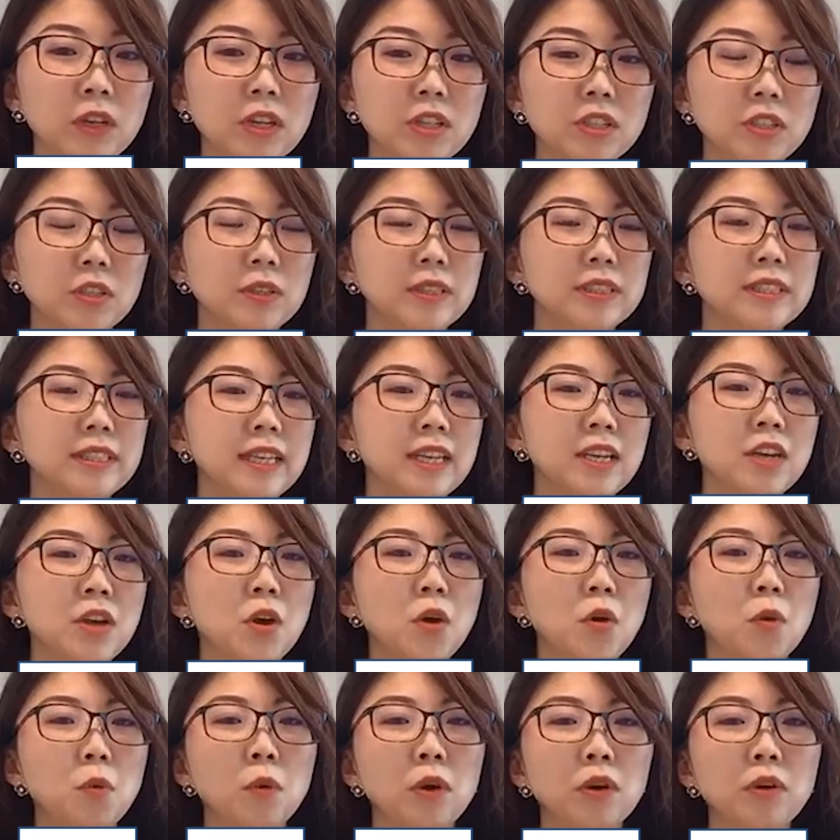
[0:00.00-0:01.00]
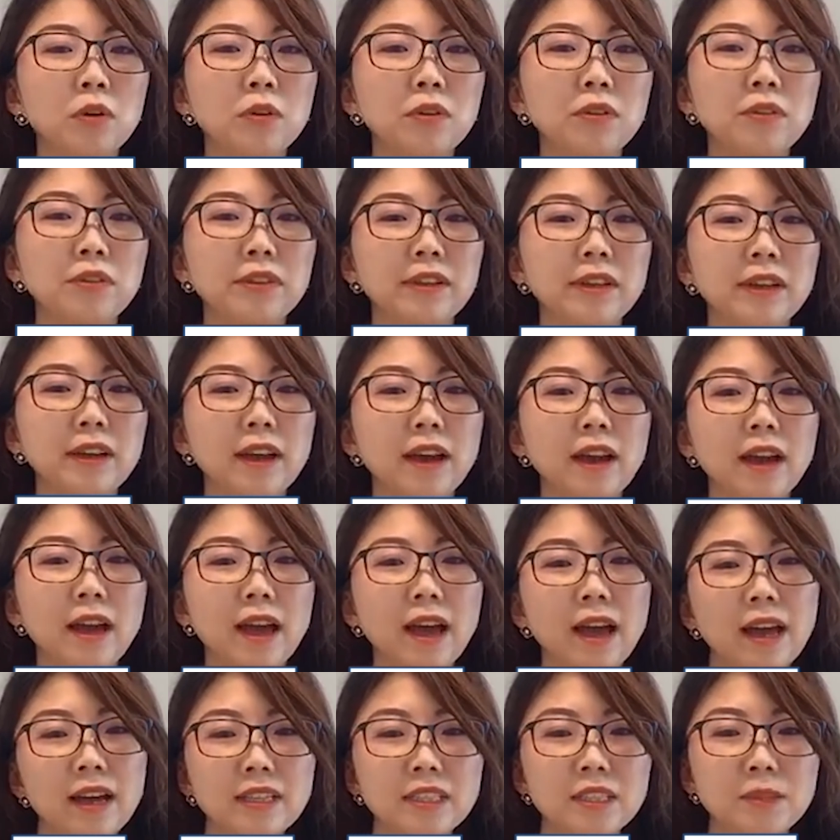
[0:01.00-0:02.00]
So you see, well, there
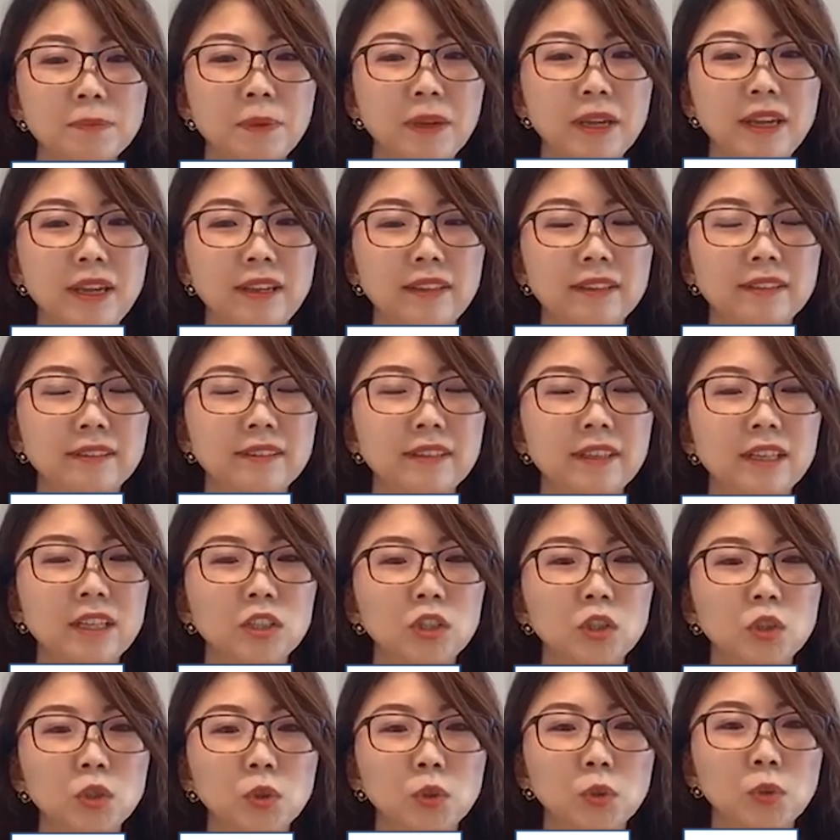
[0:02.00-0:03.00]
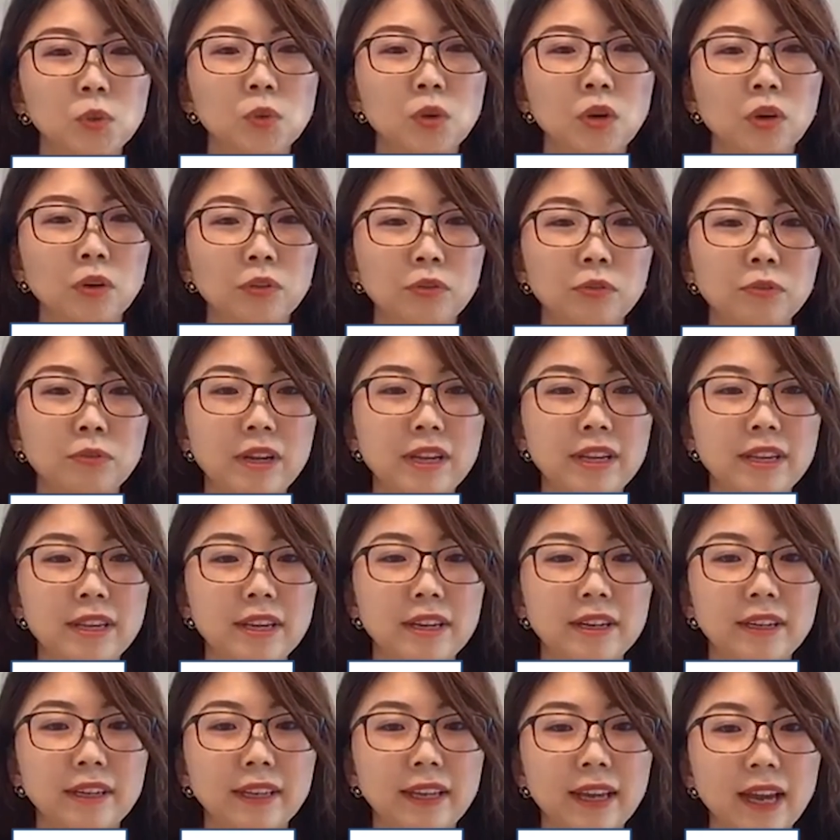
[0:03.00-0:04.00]
has been a two or three
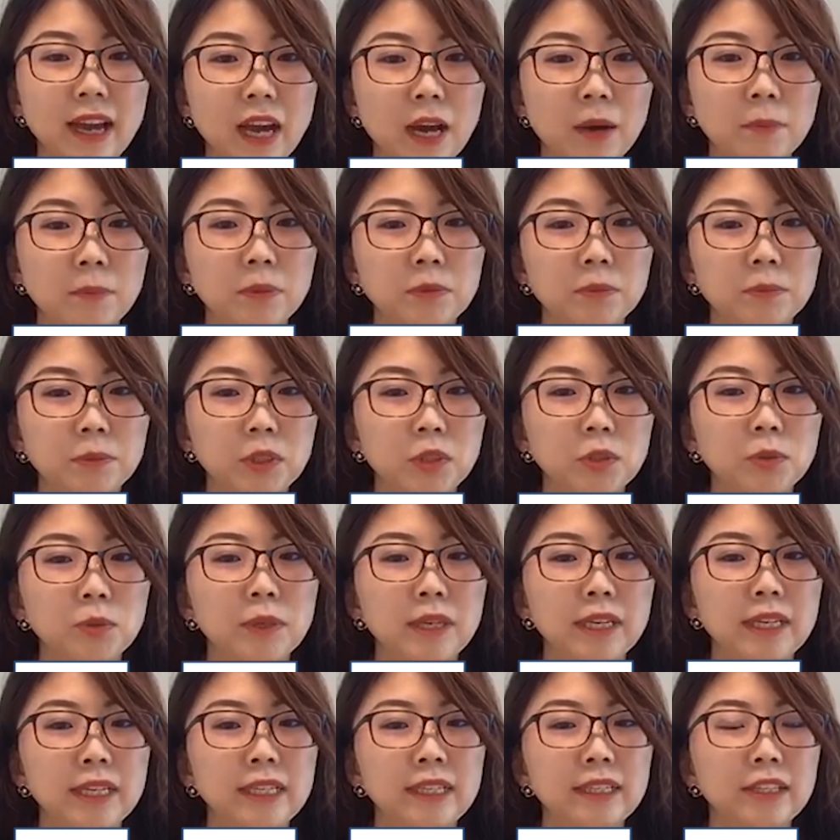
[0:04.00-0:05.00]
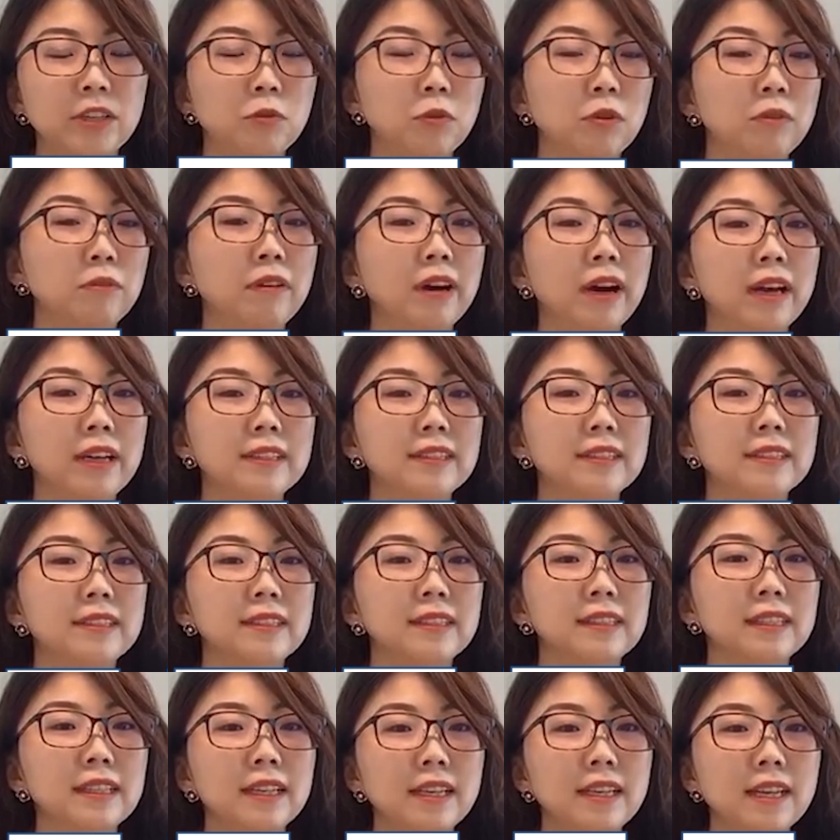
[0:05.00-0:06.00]
year gap between the
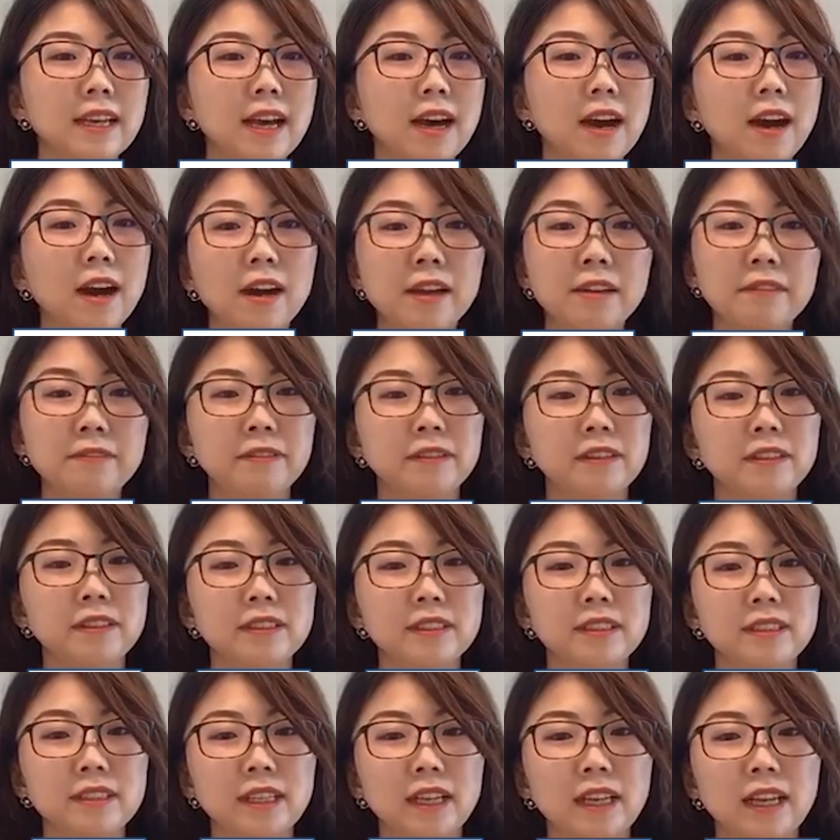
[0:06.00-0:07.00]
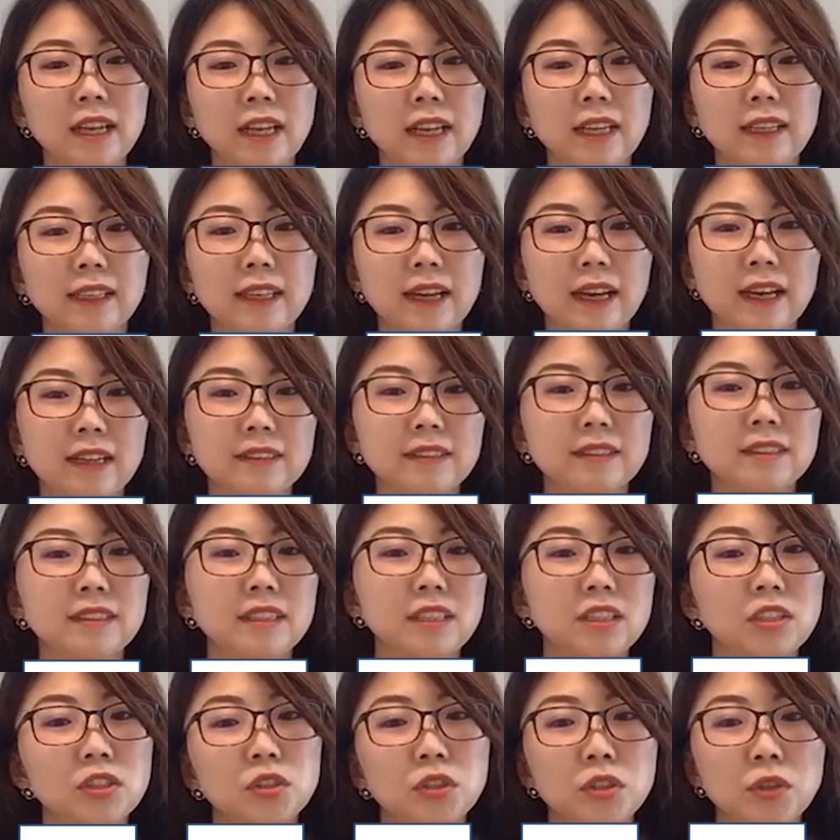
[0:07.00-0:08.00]
revised IFRS GATS
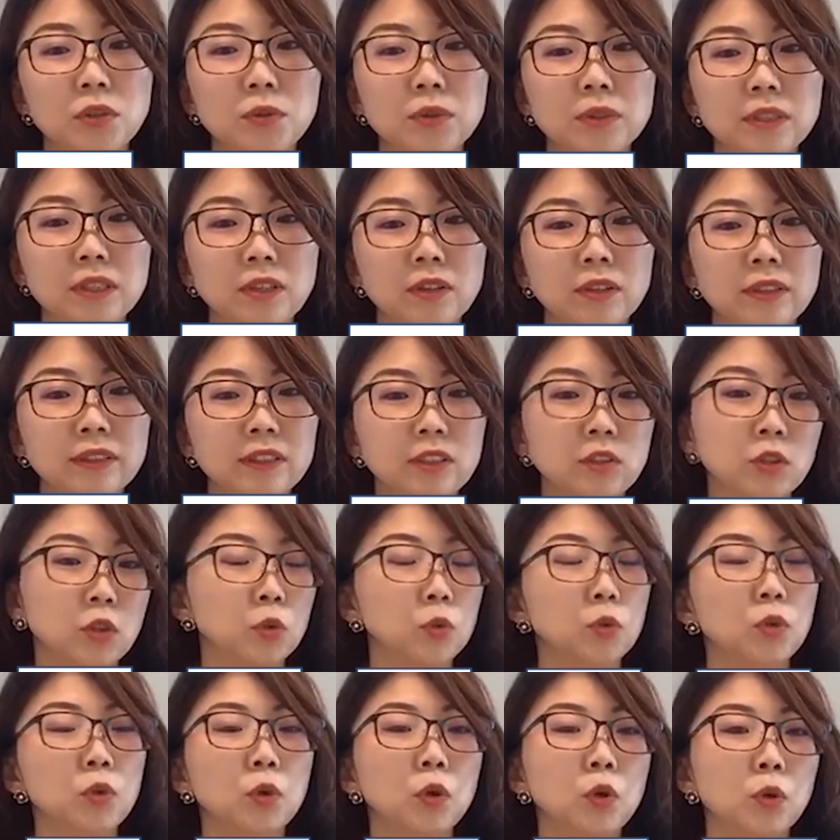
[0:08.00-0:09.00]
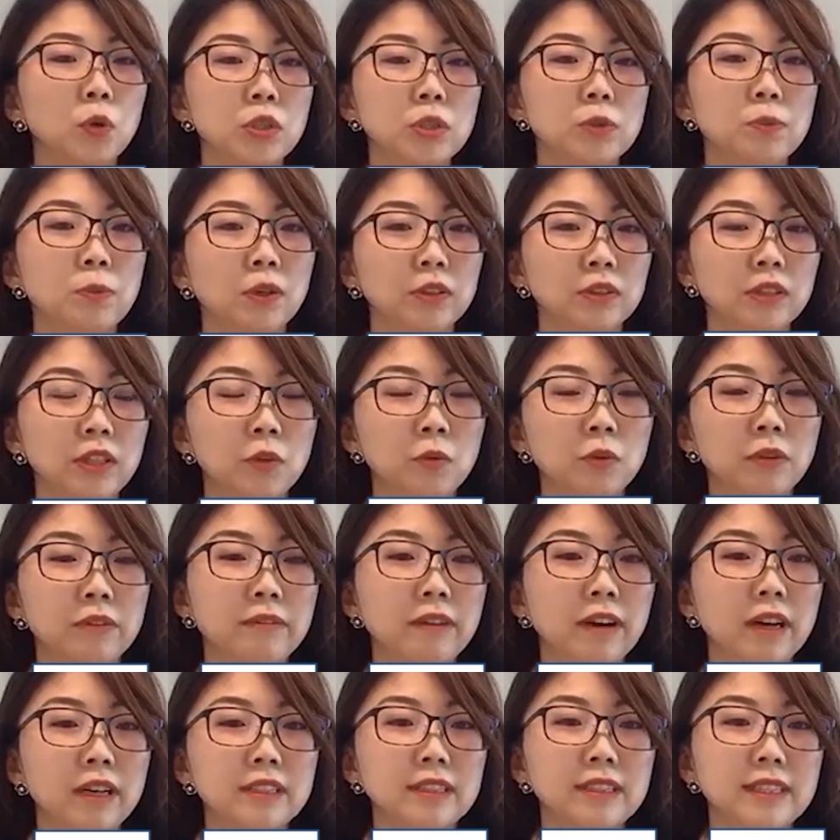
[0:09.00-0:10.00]
issued and the co- corresponding
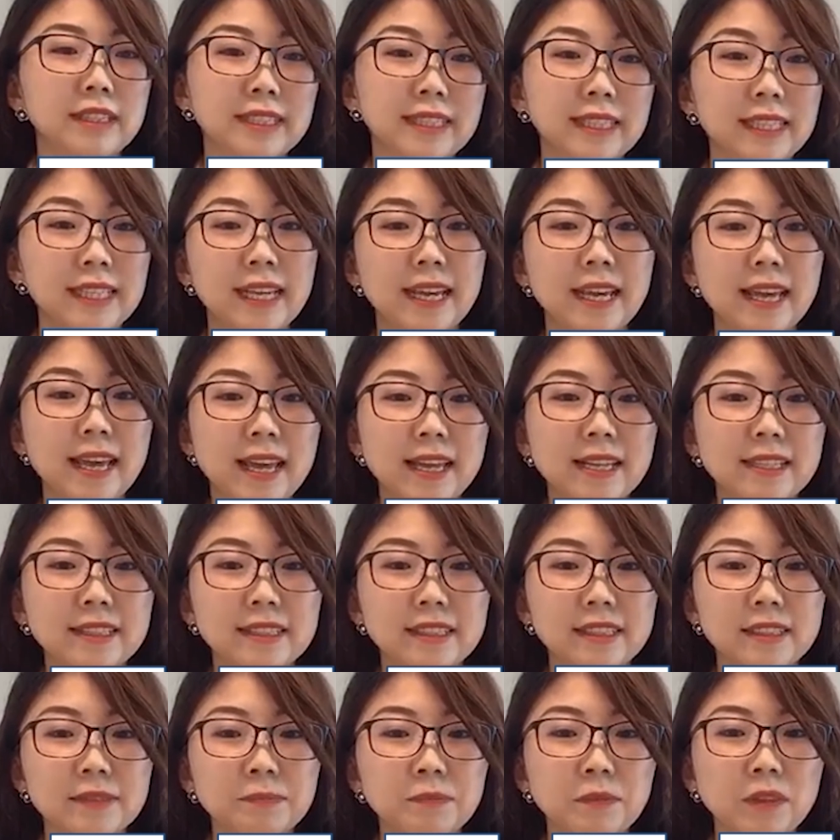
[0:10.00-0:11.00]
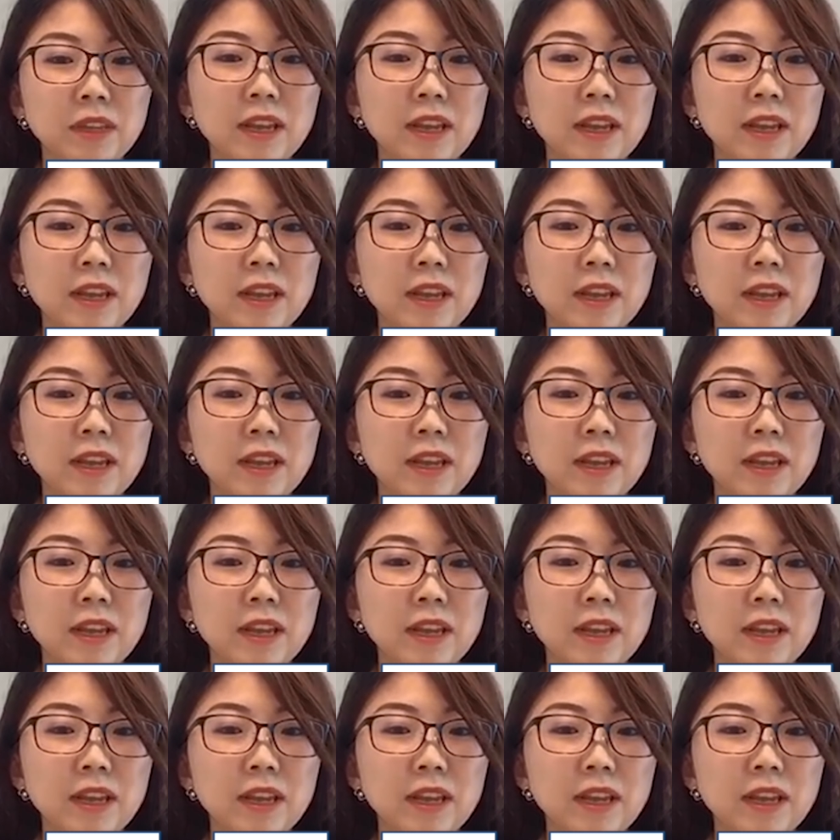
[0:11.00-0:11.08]
revised CAS.